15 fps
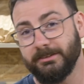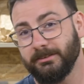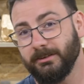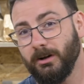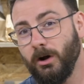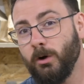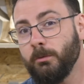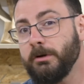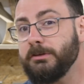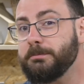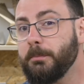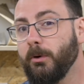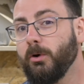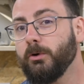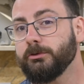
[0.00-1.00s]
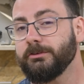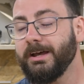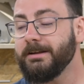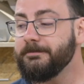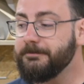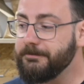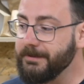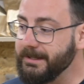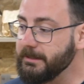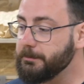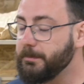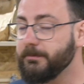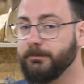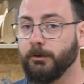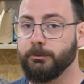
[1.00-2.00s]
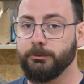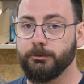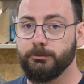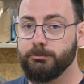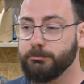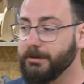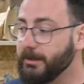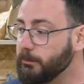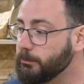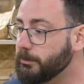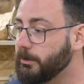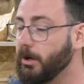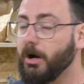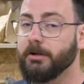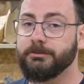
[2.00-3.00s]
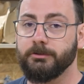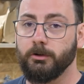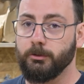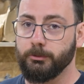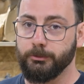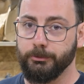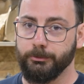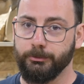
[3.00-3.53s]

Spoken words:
But always pause and think before you drill, cut or